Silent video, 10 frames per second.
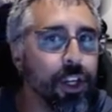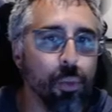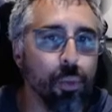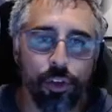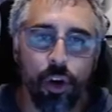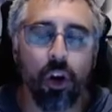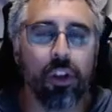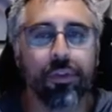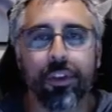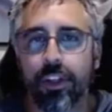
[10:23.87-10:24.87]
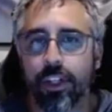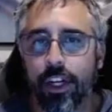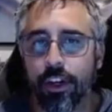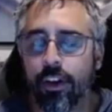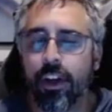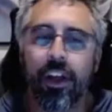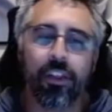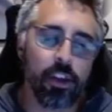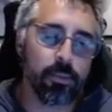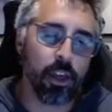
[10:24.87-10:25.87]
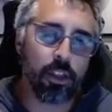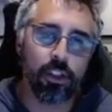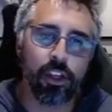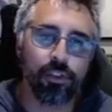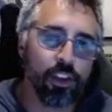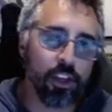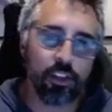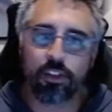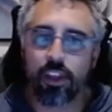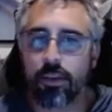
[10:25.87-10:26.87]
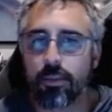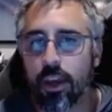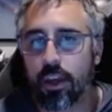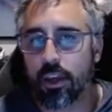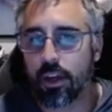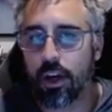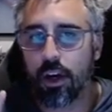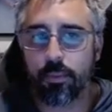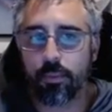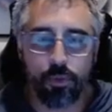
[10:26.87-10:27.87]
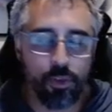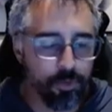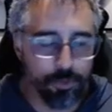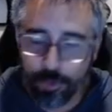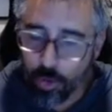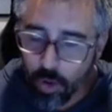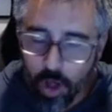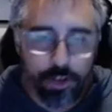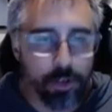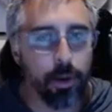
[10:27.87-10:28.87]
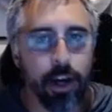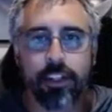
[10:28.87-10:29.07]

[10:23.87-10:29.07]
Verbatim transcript: it with all of their gear. They make lift kits, they make um, full underbody